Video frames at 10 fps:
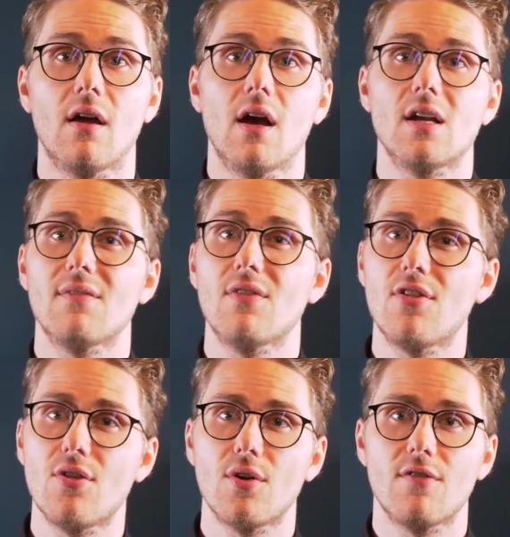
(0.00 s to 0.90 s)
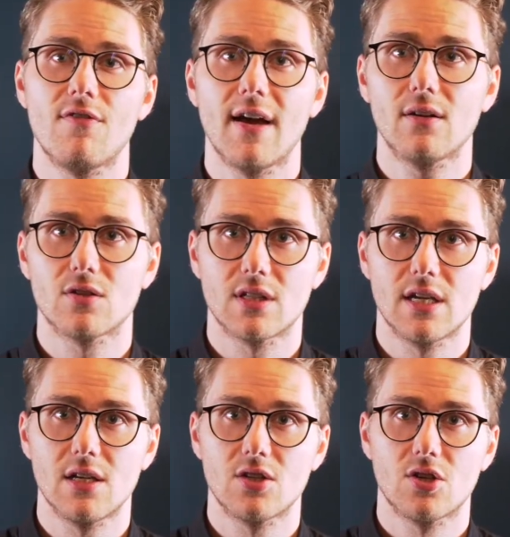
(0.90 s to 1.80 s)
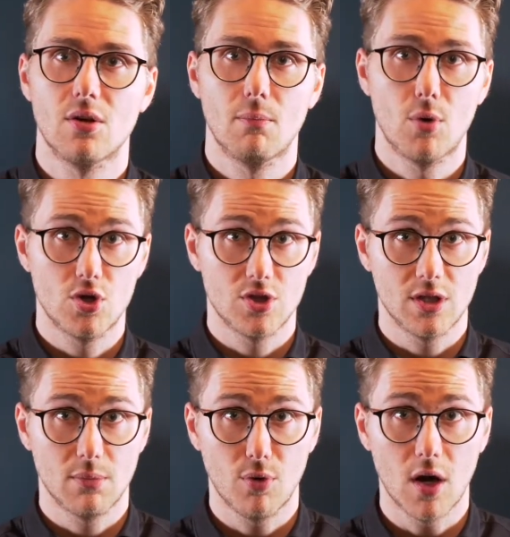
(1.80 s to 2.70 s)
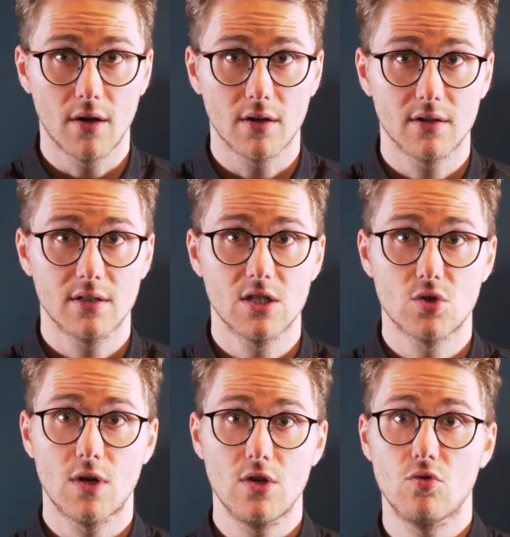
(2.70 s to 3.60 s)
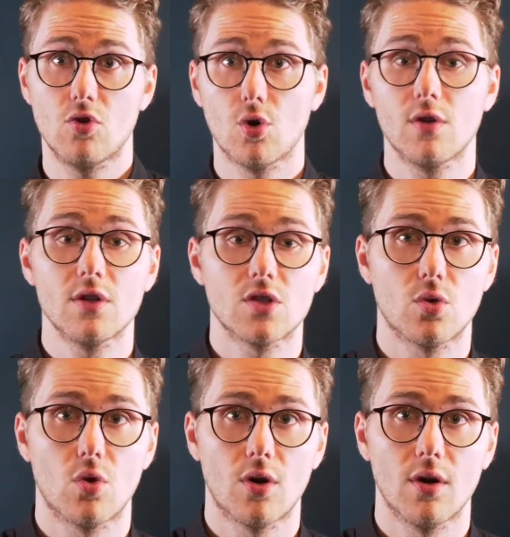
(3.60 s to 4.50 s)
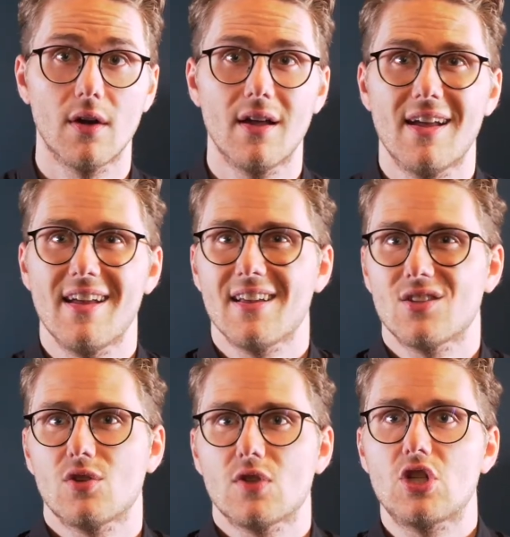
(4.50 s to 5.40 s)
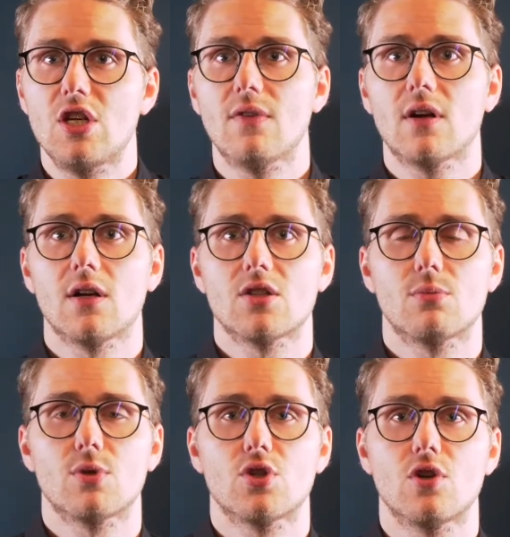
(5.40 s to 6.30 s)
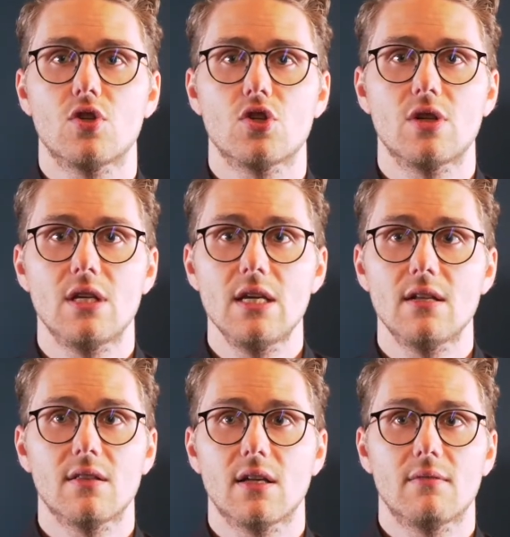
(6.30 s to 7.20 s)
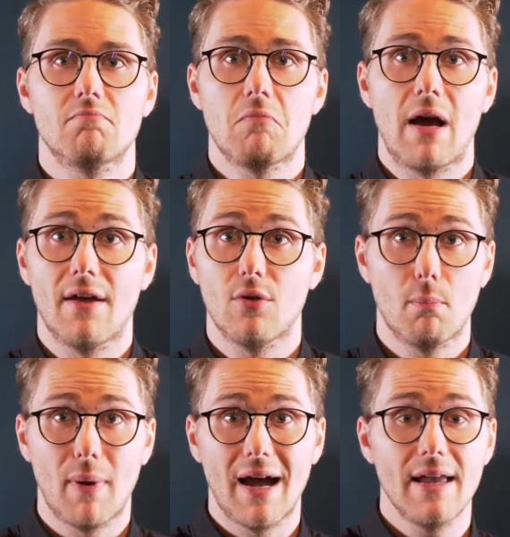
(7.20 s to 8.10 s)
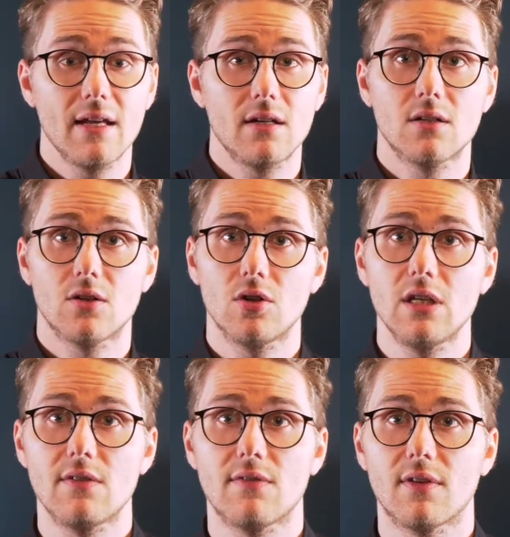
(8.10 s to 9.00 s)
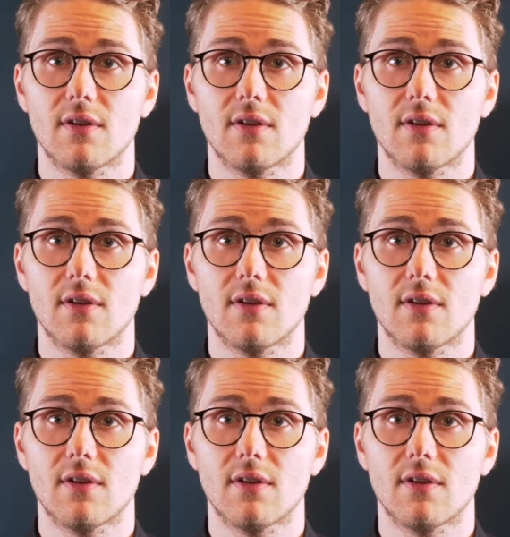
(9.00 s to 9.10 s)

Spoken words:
And you have the third and final stage, purchasing the product. This is when you go to the store, sort of achieve the customer service you need, and then either buy it or leave.